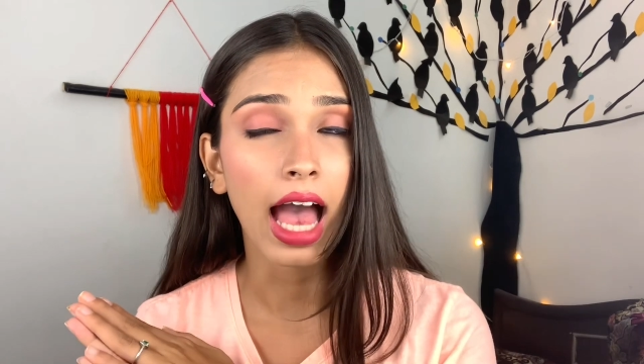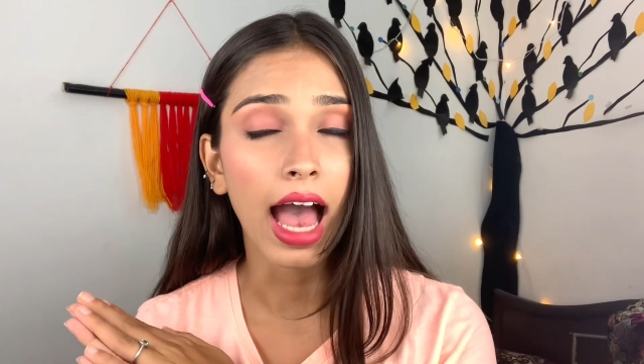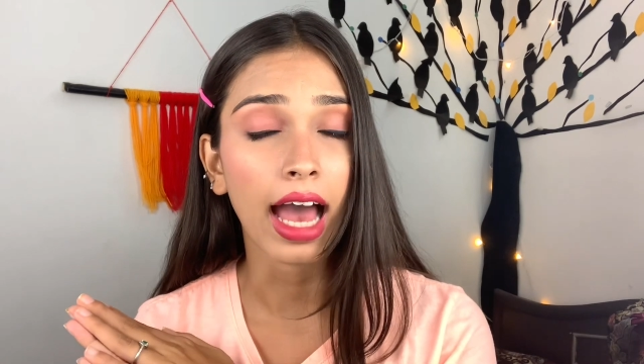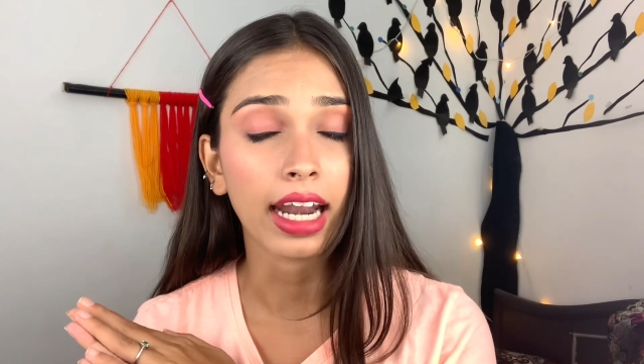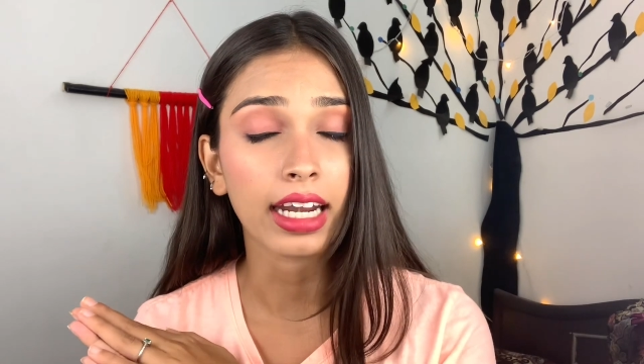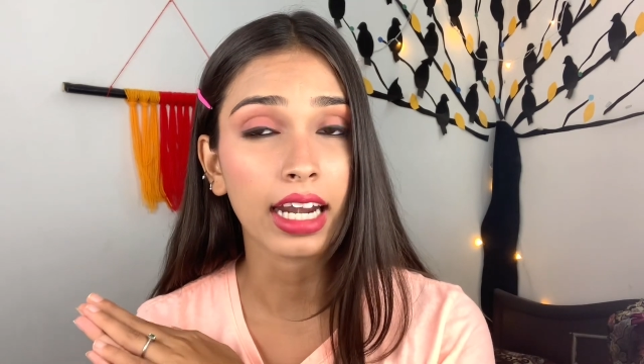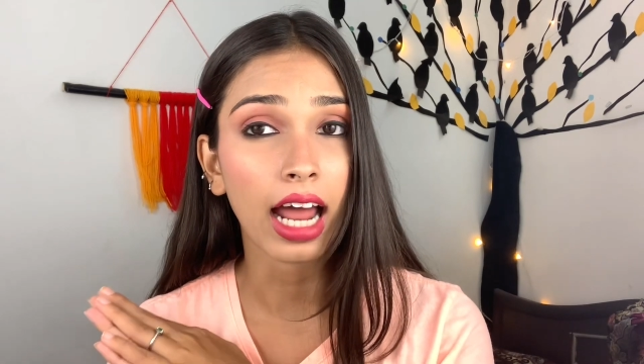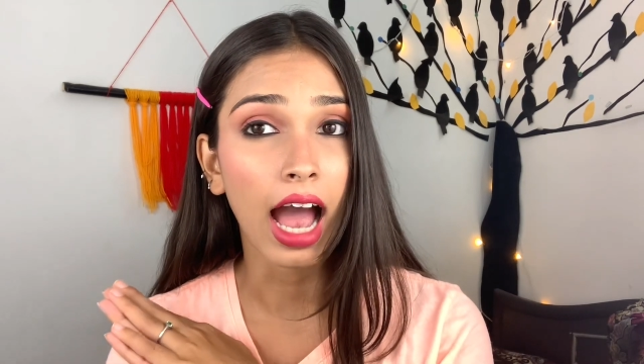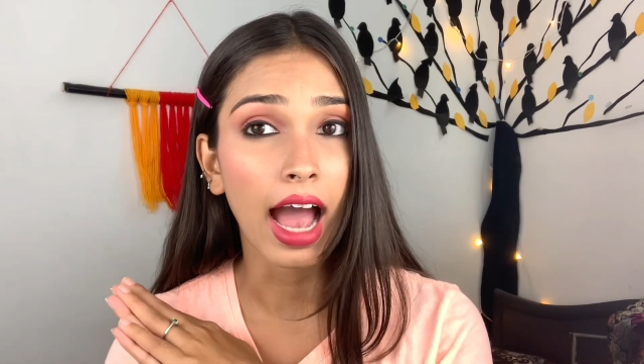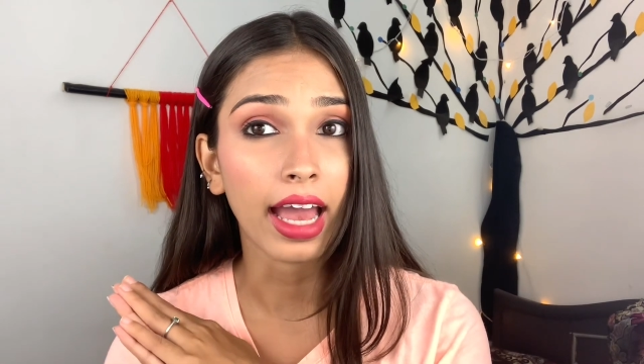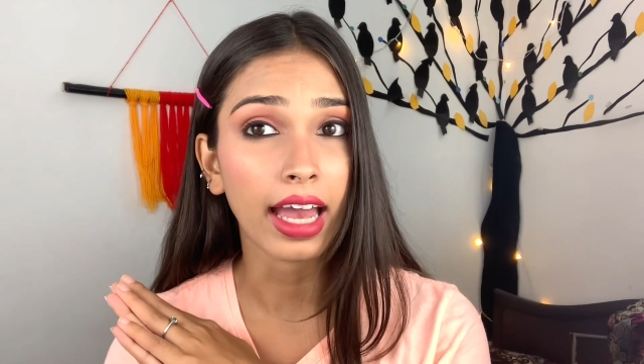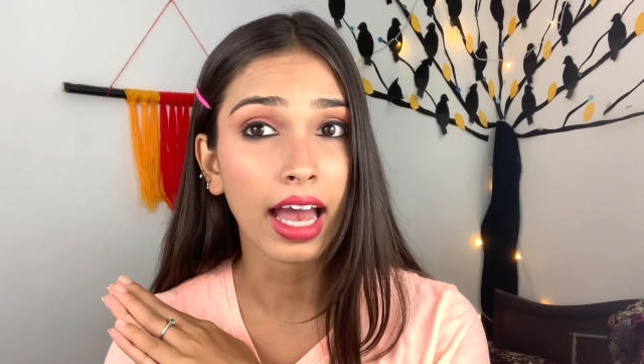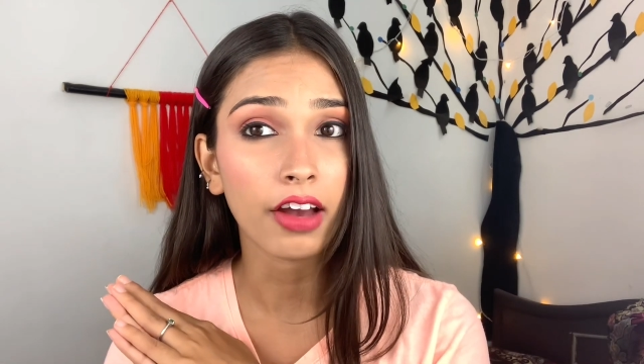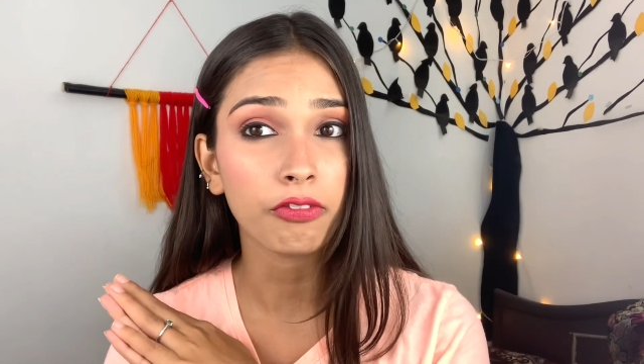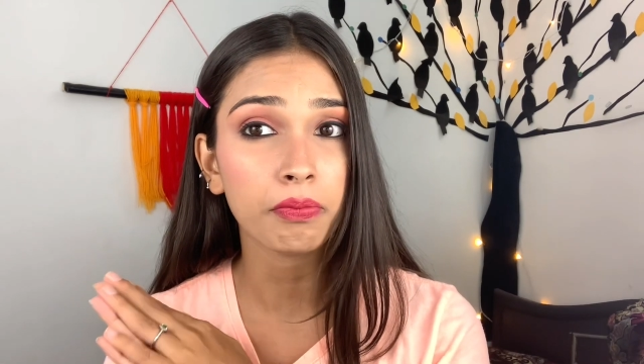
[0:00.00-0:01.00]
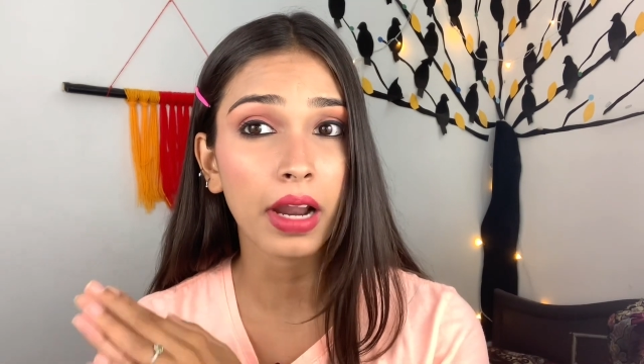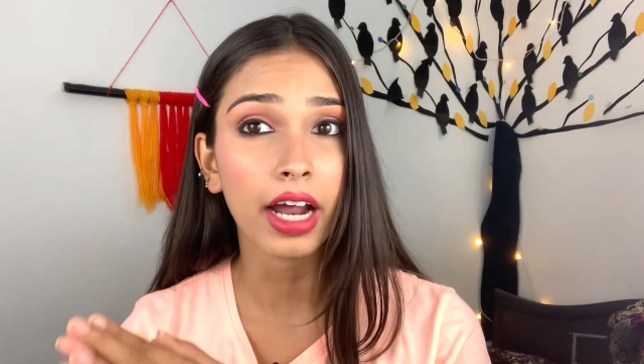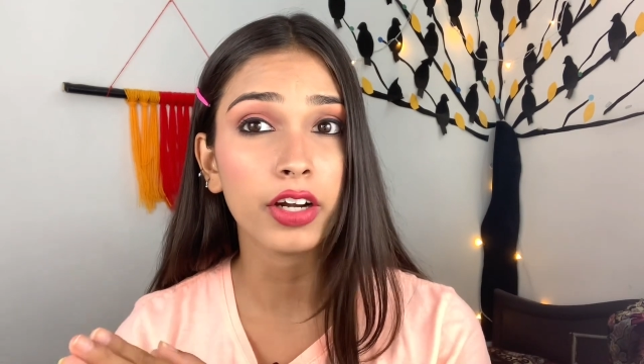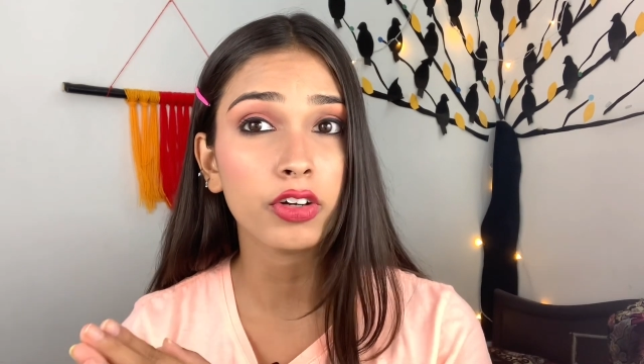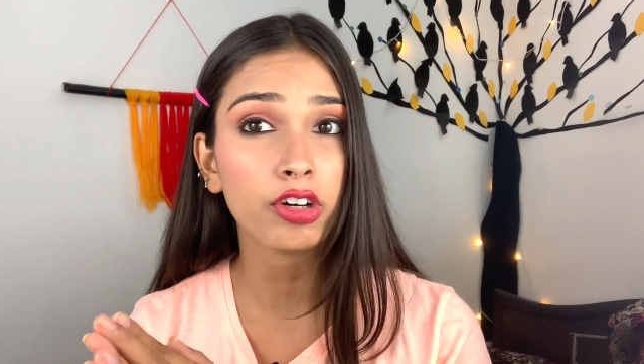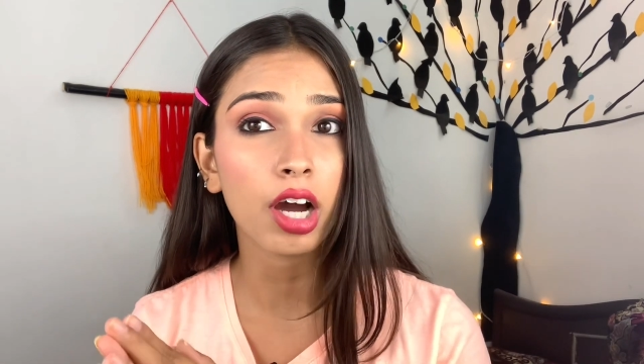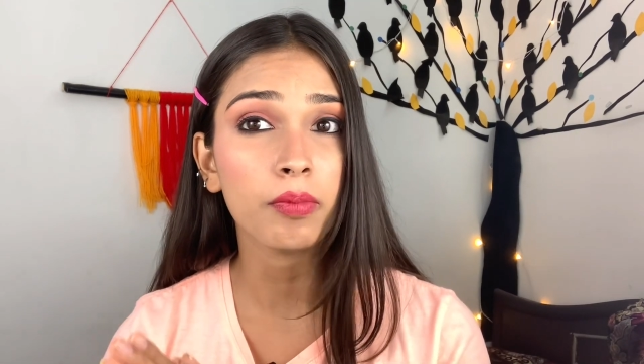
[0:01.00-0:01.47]
and I have
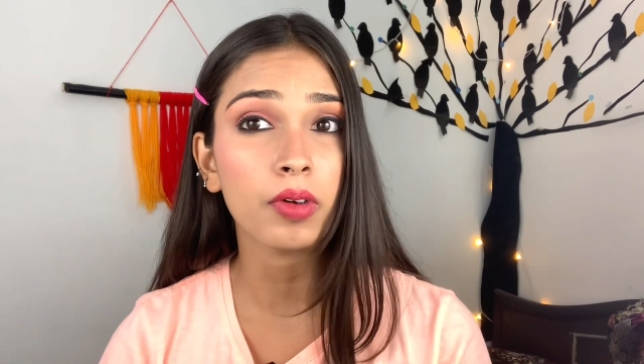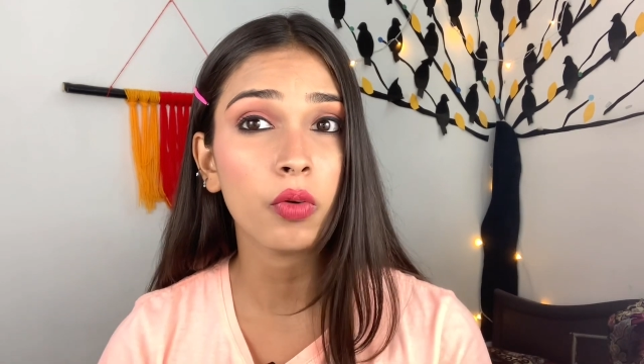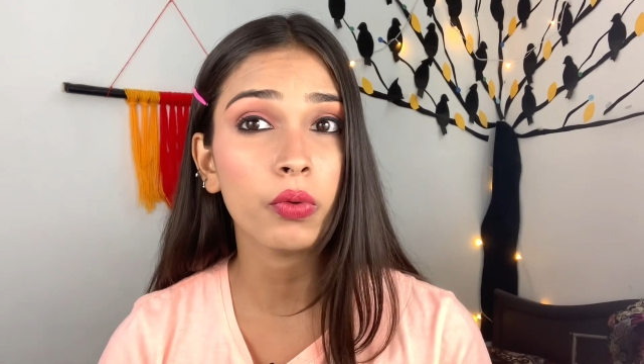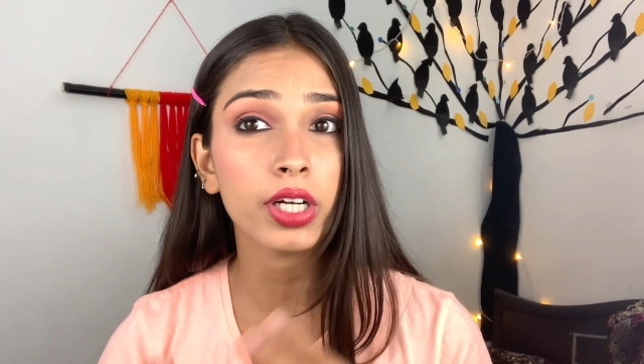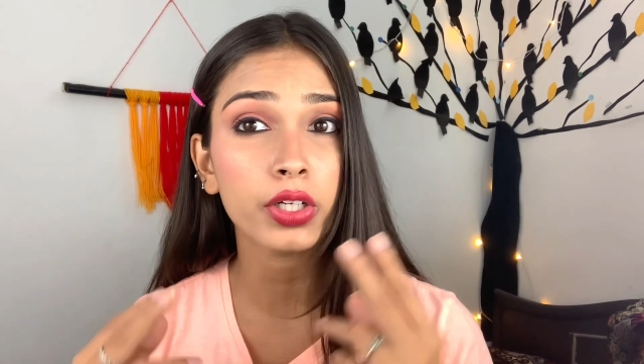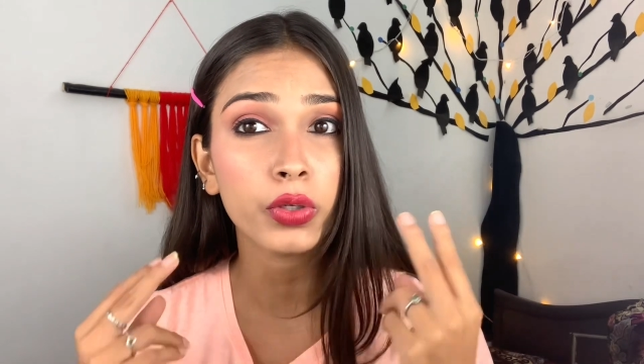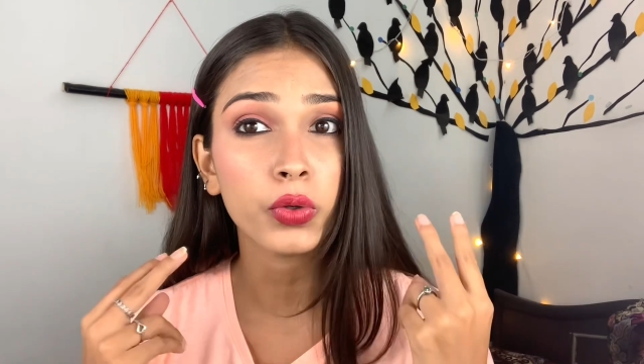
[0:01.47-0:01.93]
planned to come up with